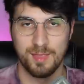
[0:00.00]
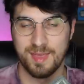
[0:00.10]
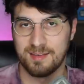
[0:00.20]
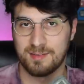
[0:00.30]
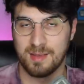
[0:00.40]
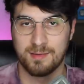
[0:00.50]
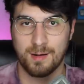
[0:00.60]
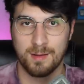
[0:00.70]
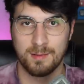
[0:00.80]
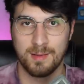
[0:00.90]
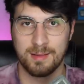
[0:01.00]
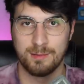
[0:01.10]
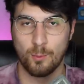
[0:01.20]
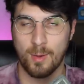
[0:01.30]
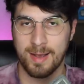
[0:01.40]
This in turn led
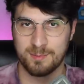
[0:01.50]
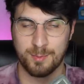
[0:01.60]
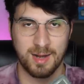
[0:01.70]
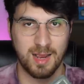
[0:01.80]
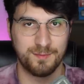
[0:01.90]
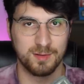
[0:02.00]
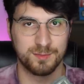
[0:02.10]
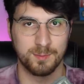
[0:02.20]
to widespread efforts